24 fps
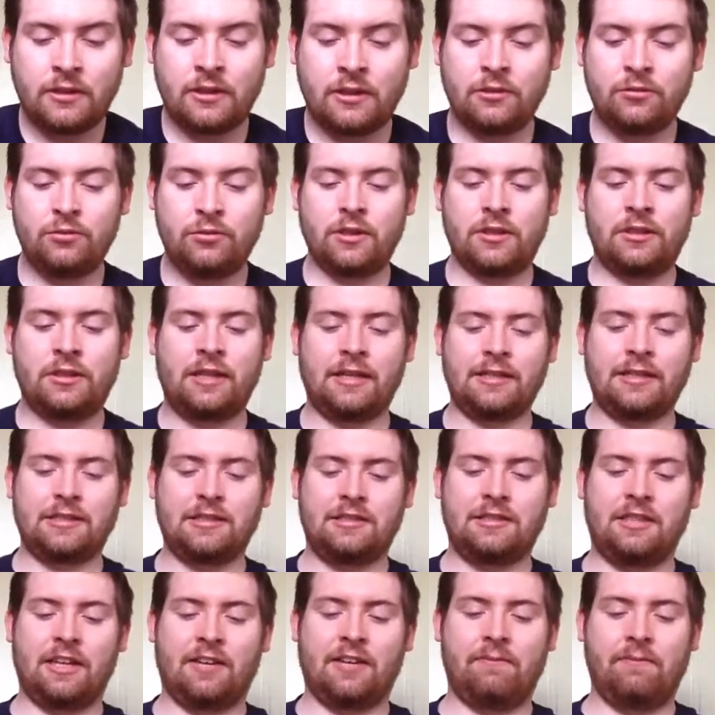So a Texas
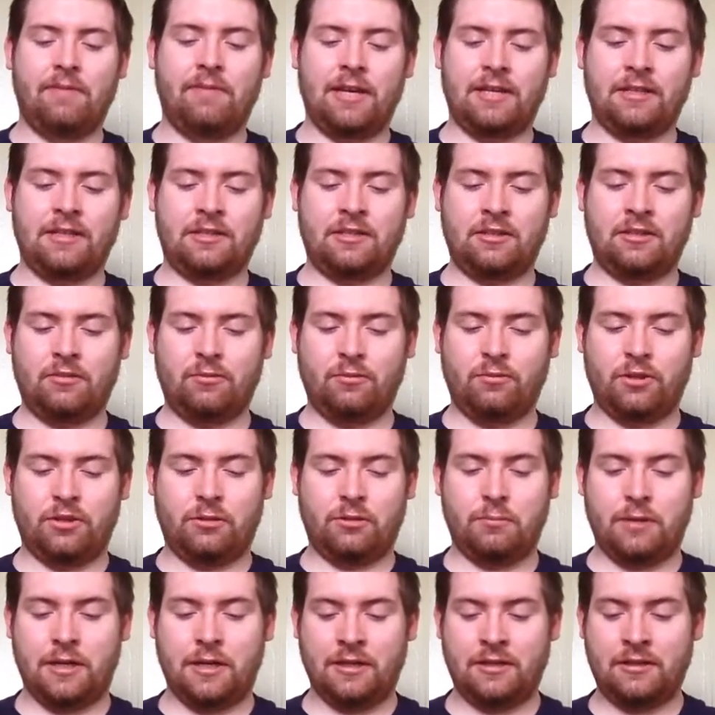Death Match, which
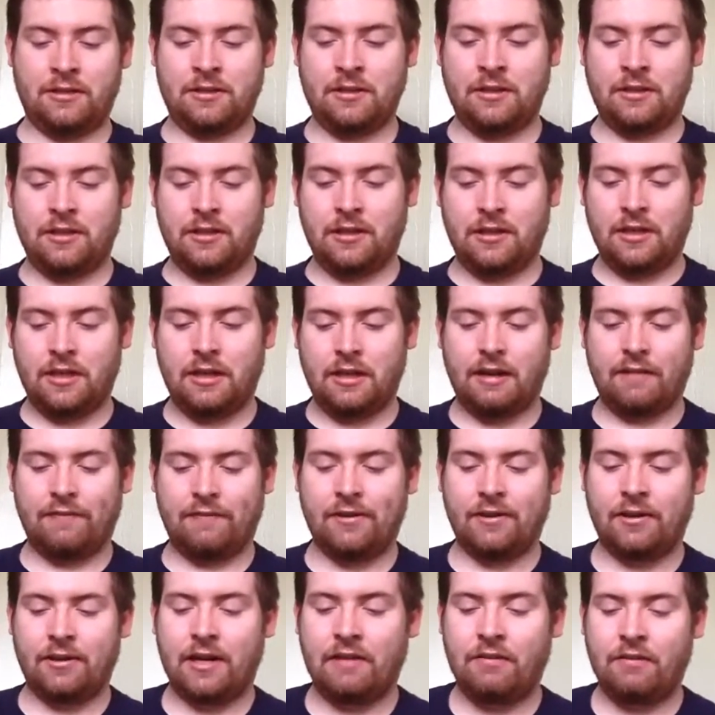meant
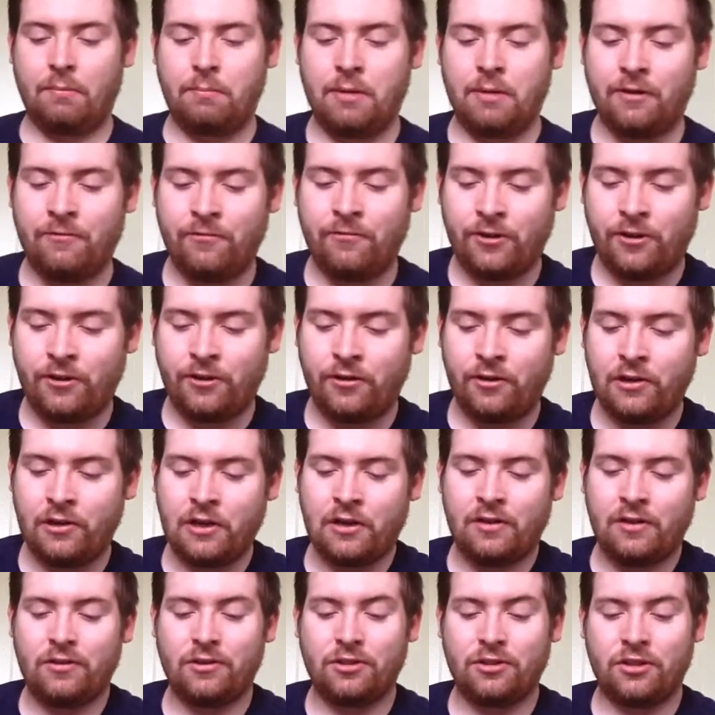after every pinfall
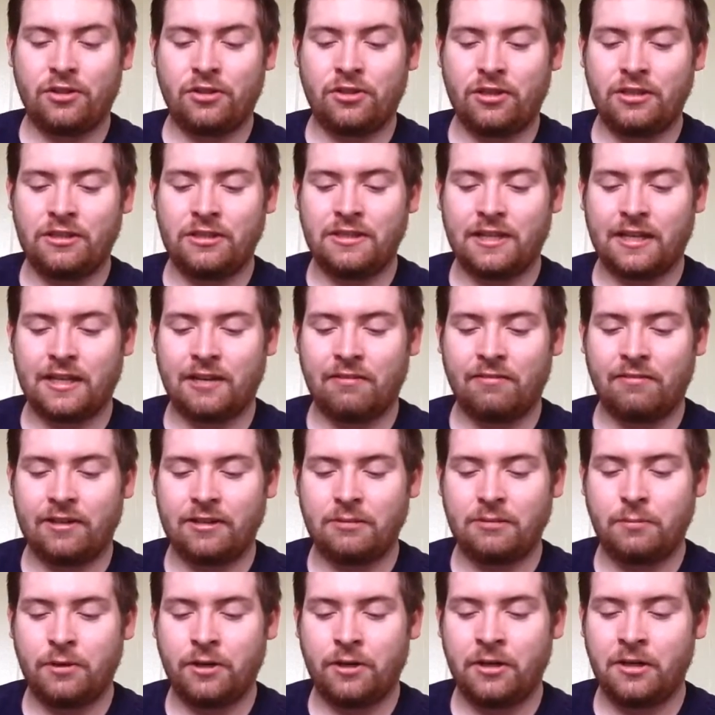there was a 30 second rest
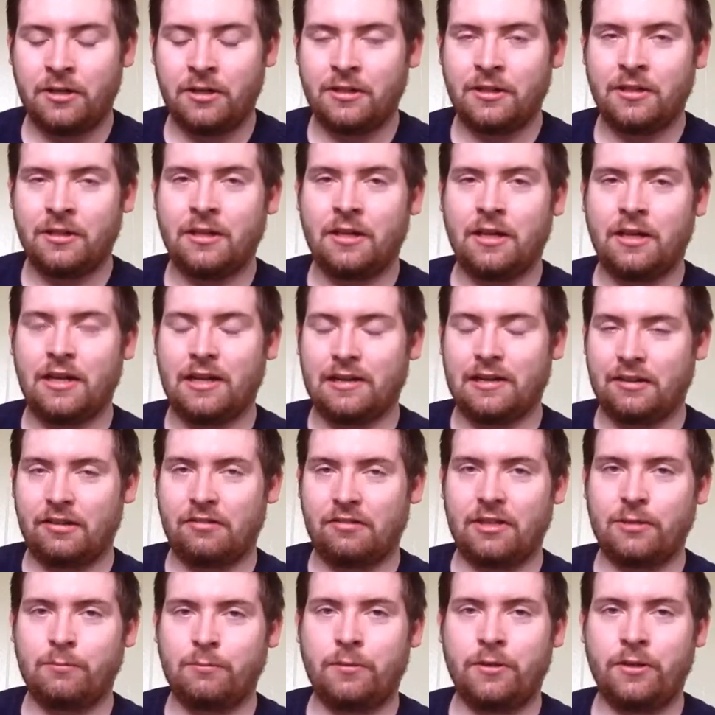period, and after the
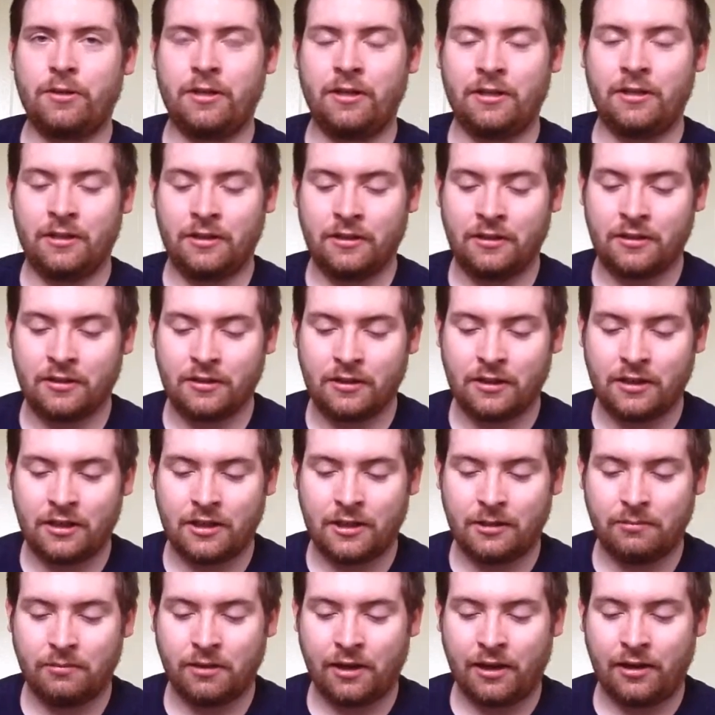rest period,
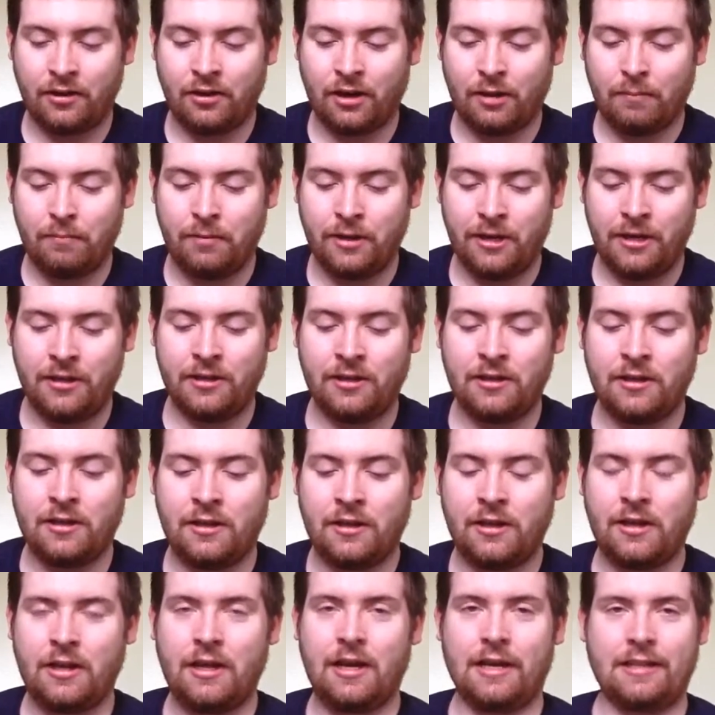um, the guy who got pinned
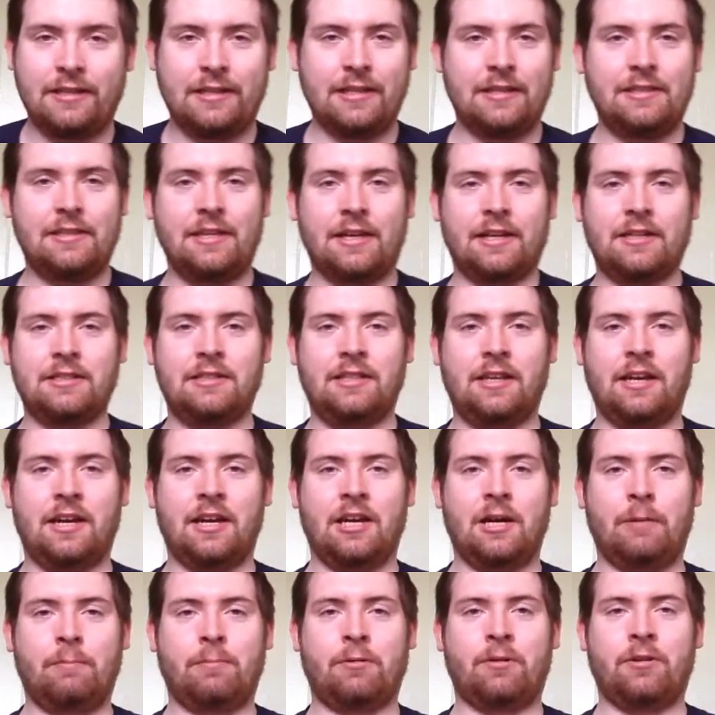had 10 seconds to get
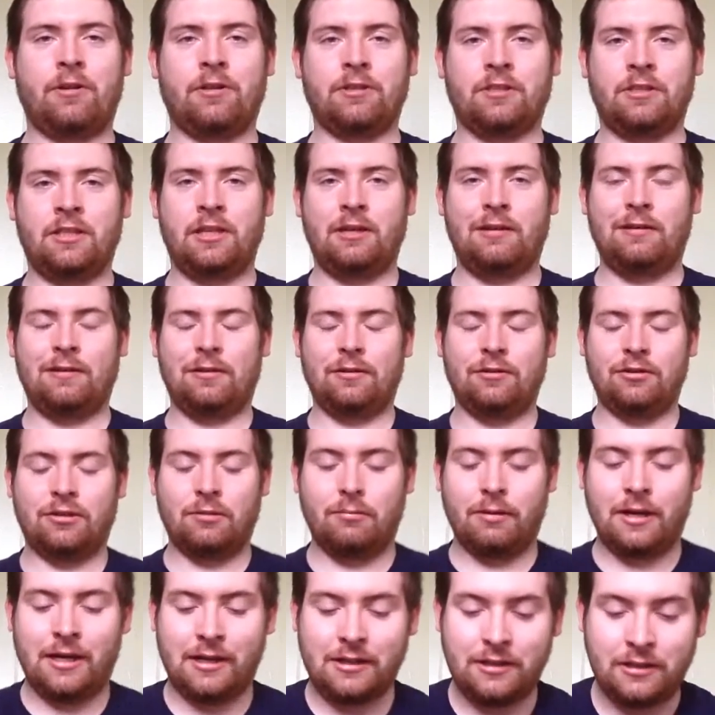up, or else he would lose the
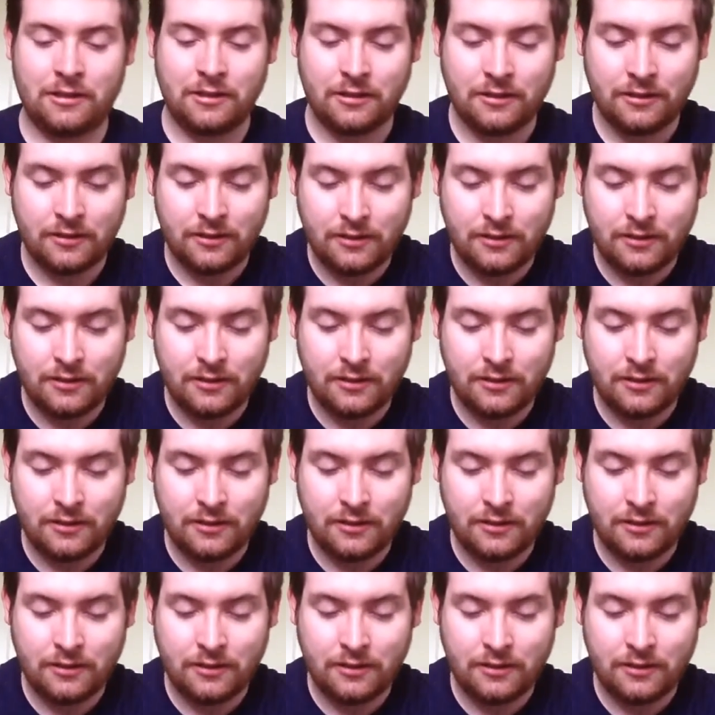match.